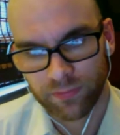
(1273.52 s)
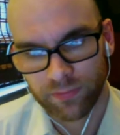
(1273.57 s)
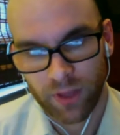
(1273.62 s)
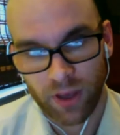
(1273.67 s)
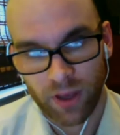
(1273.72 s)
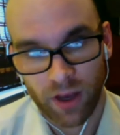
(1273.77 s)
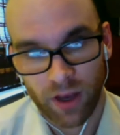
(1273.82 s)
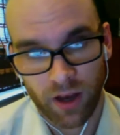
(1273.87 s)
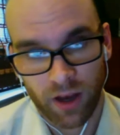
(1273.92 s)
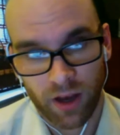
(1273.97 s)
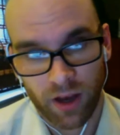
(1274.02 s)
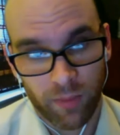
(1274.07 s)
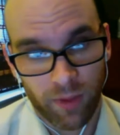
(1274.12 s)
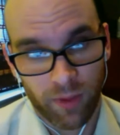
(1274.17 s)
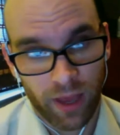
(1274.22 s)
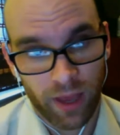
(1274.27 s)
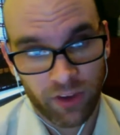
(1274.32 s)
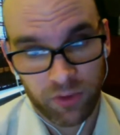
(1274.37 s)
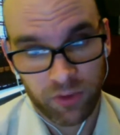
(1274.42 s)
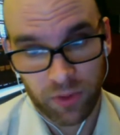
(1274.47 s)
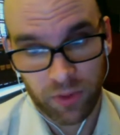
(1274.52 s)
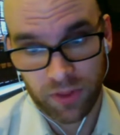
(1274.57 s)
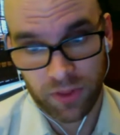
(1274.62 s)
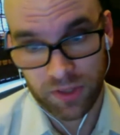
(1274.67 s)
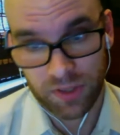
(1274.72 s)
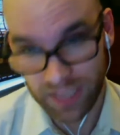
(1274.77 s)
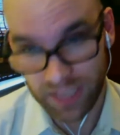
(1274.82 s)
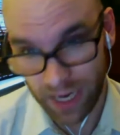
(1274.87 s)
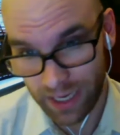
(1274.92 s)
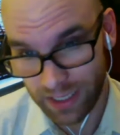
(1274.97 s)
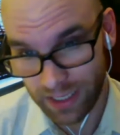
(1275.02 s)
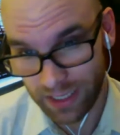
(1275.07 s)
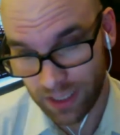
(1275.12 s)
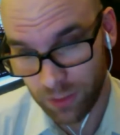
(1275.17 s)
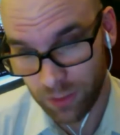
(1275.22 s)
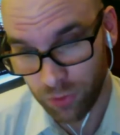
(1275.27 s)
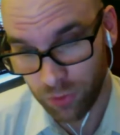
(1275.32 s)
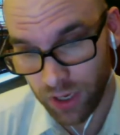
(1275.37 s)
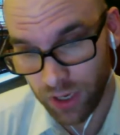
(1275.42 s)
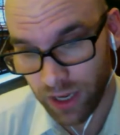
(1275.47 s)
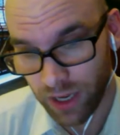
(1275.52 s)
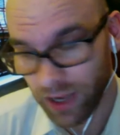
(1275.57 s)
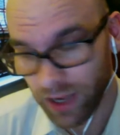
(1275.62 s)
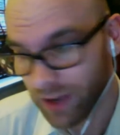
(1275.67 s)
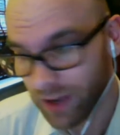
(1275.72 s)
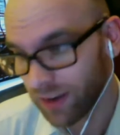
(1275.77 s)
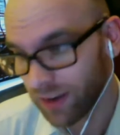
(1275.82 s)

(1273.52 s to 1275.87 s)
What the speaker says: As with Sye Ten Bruggencate,